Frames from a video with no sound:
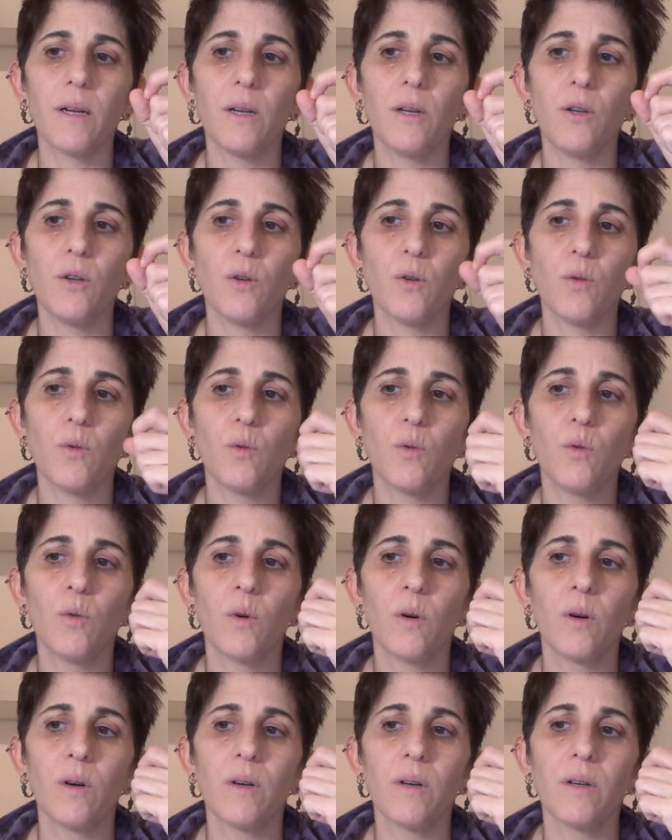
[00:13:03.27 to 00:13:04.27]
you
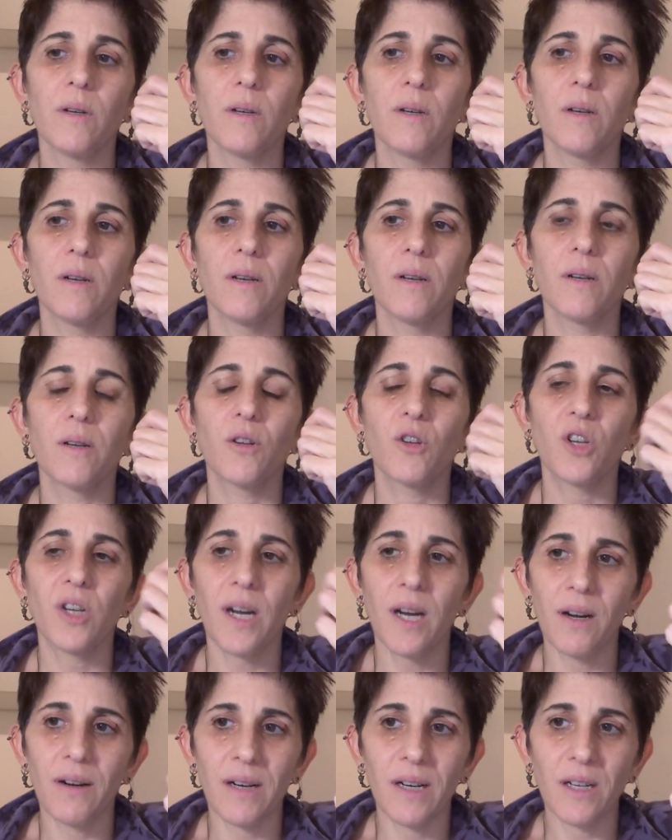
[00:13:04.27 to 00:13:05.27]

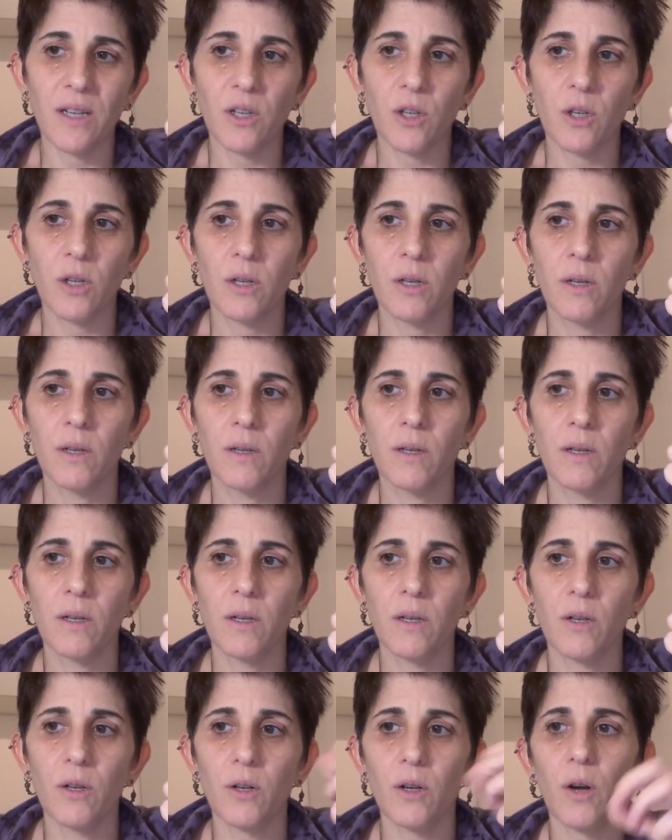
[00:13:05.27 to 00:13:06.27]
cherish,
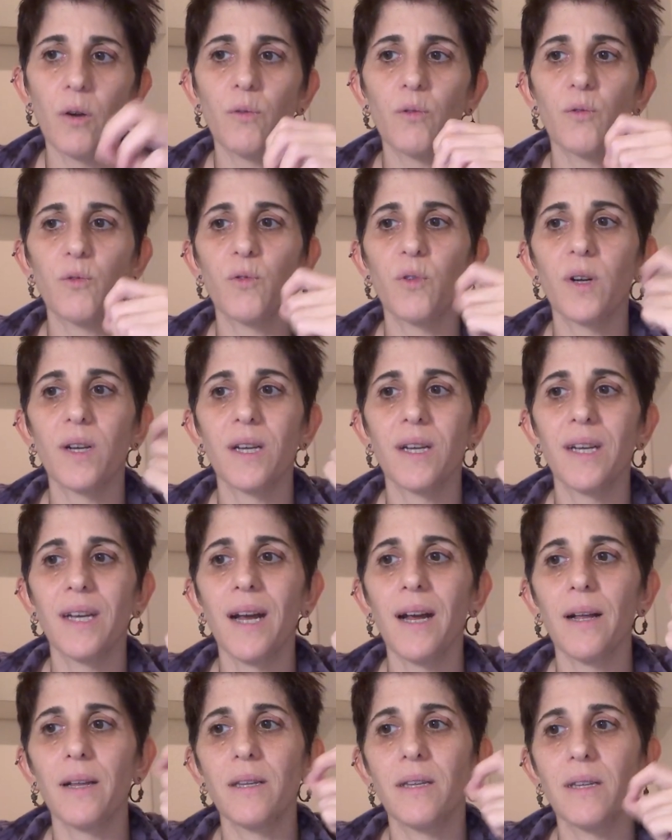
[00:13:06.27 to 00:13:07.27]
you don't
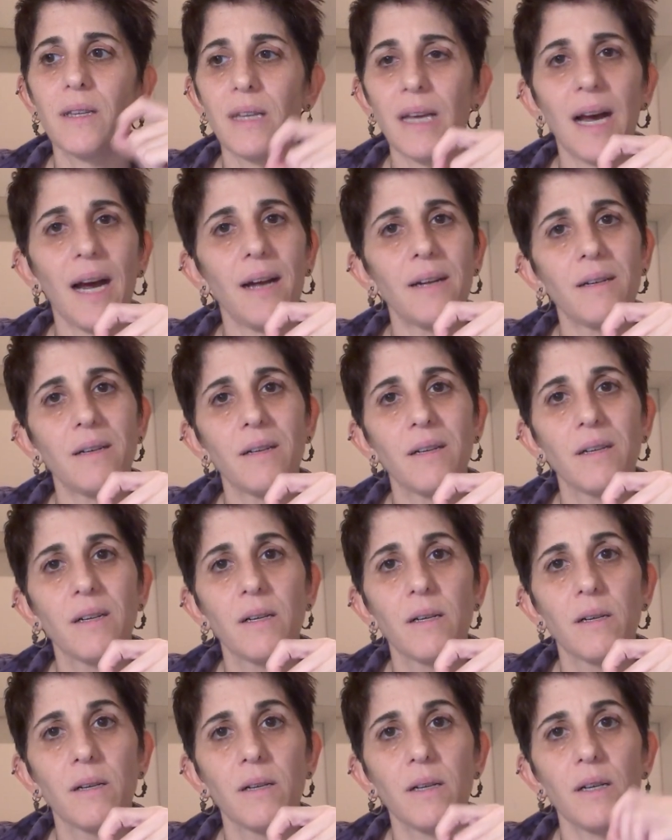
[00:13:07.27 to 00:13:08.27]
forget that
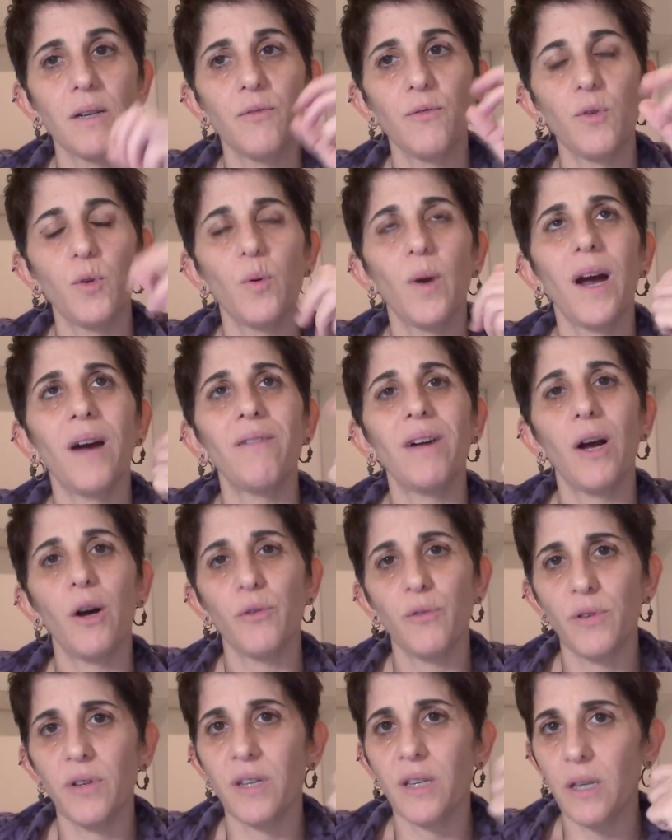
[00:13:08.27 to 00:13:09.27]
if you have
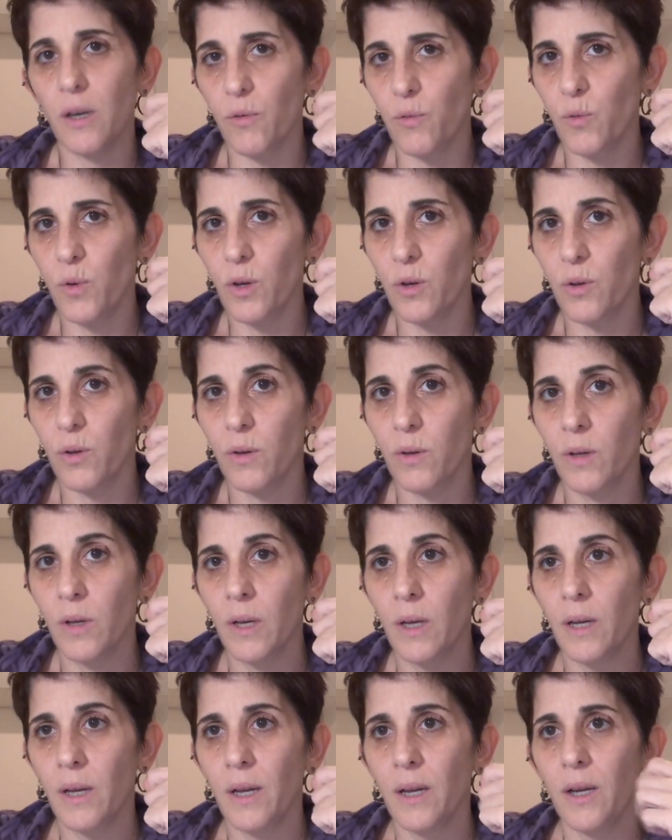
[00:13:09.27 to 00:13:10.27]
healthy self worth,
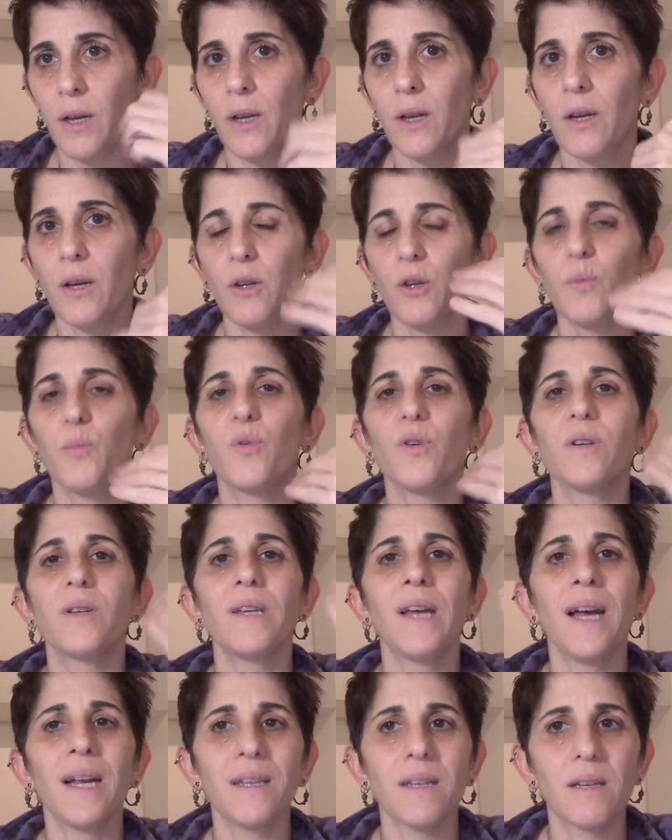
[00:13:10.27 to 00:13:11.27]
you
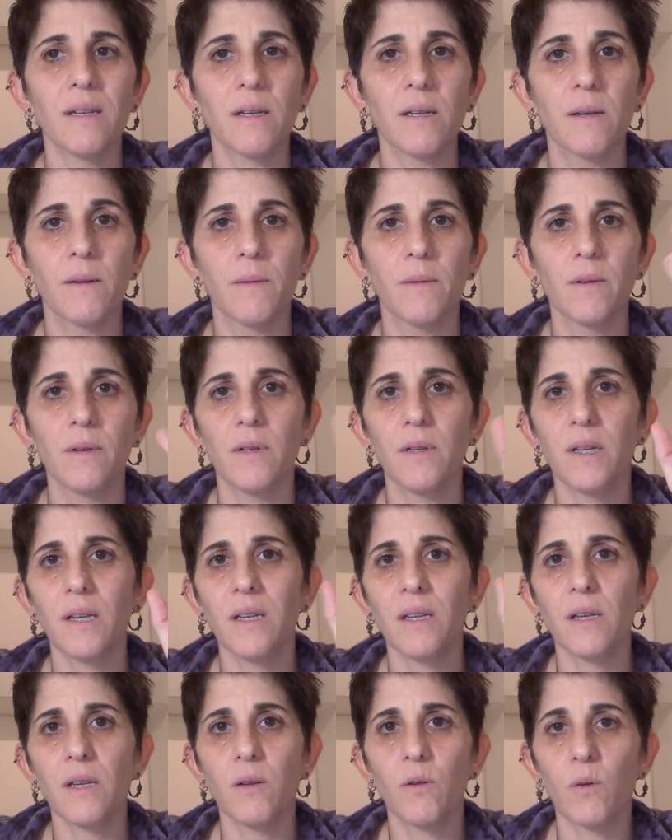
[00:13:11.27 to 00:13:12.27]
present
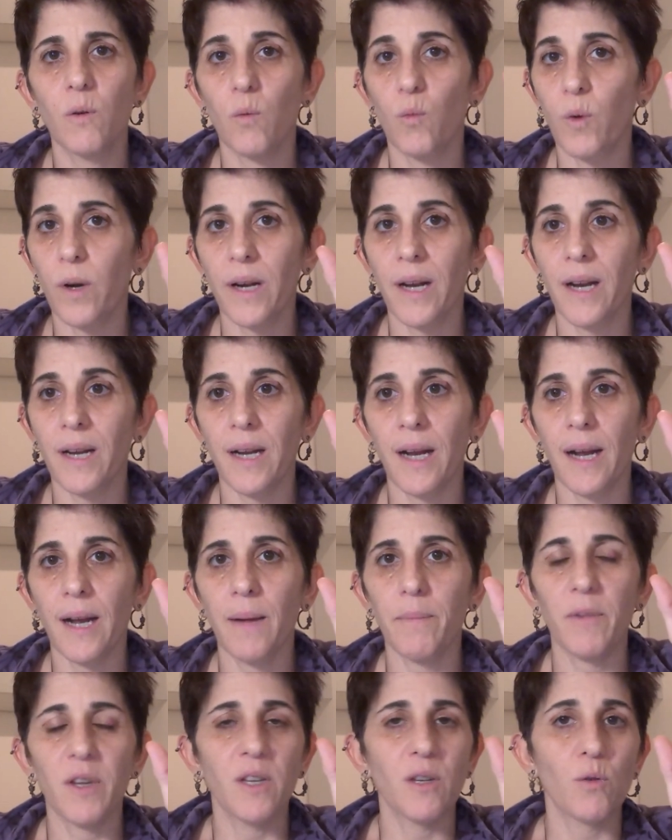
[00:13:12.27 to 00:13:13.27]
this is what I
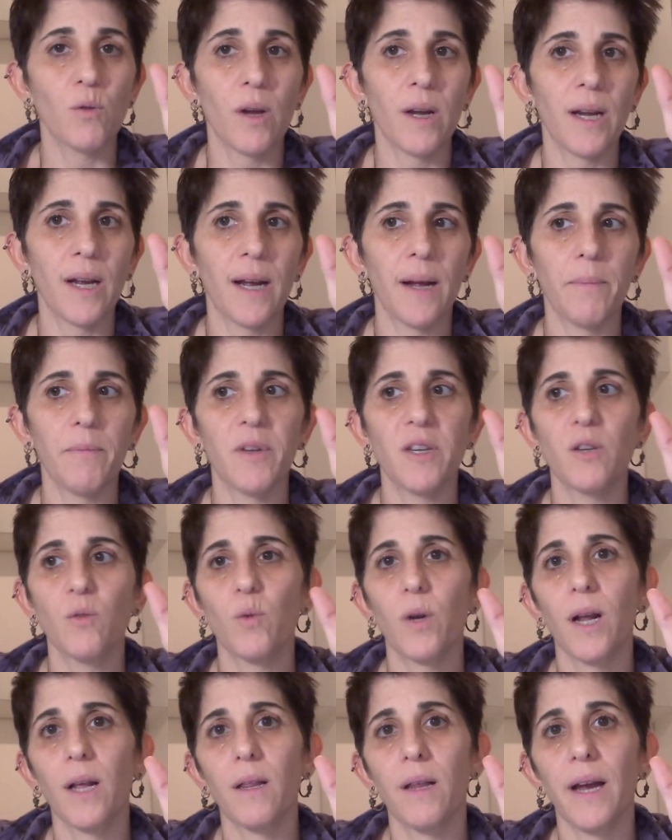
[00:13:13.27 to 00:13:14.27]
am, this is who I am, this is
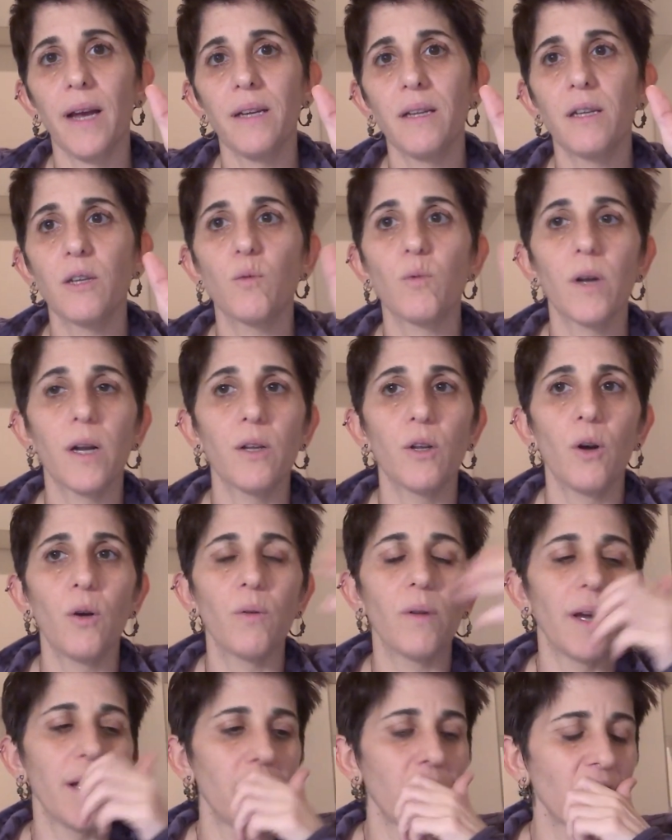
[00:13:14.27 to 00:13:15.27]
what I like, this is what I
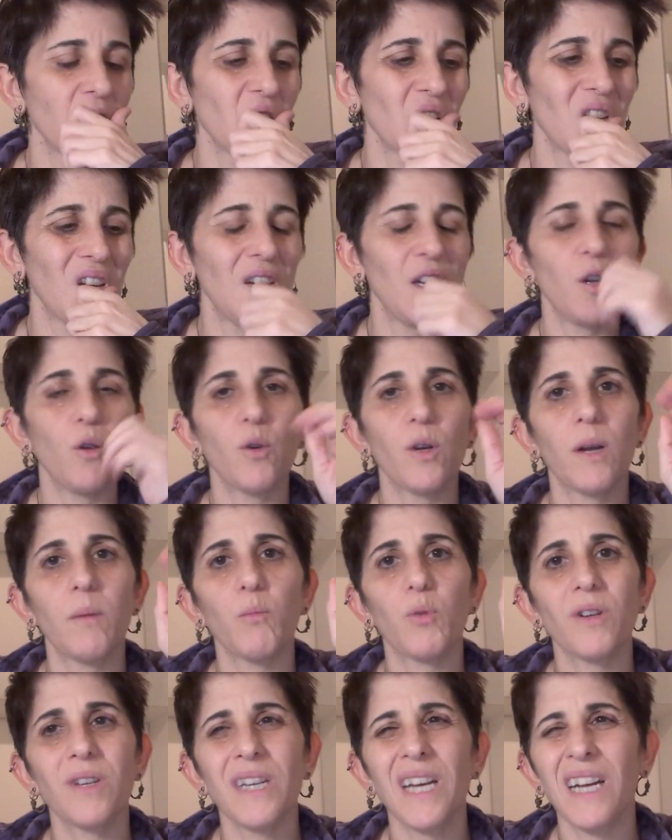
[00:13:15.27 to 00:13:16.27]
don't like. And you can
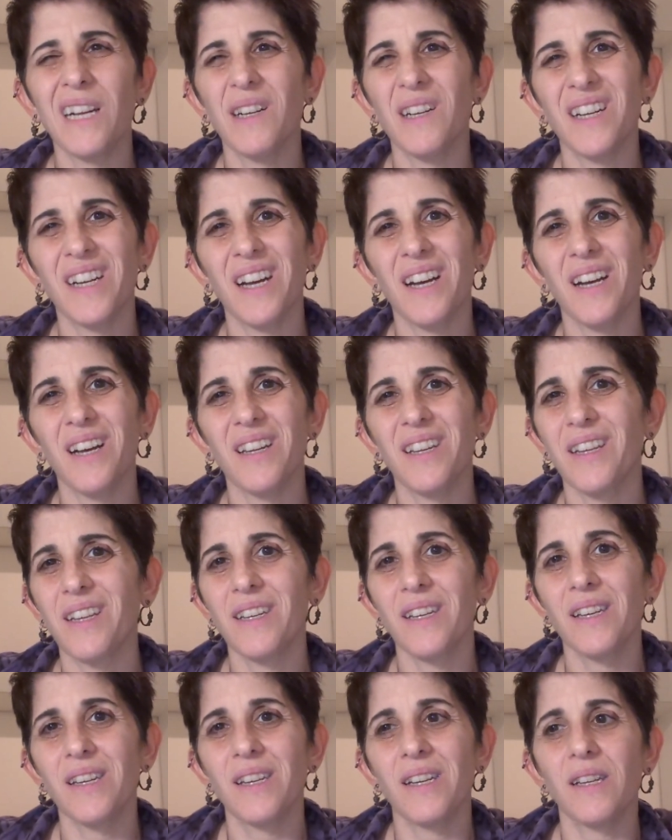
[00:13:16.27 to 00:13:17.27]
present uh,
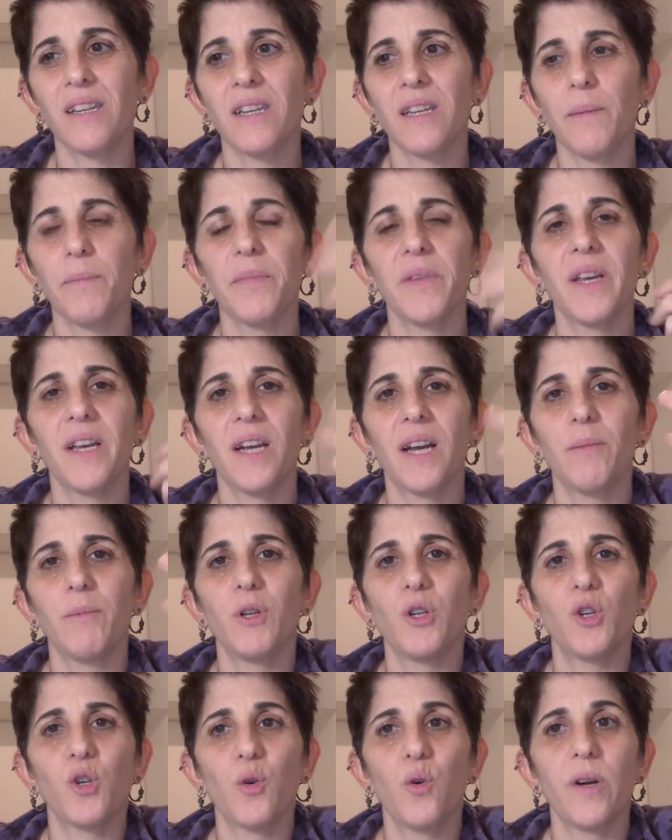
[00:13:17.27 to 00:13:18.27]
this isn't something I'm
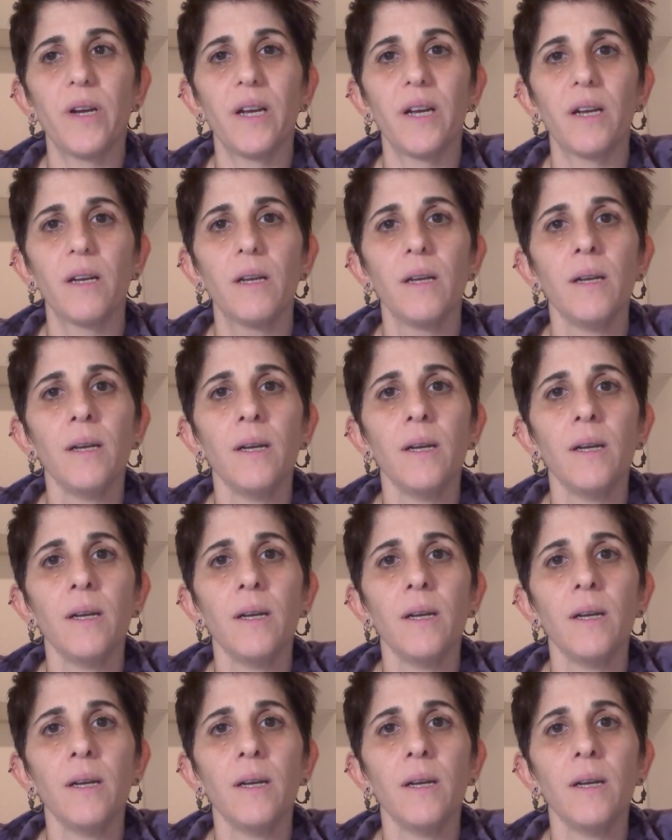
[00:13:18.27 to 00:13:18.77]
enjoying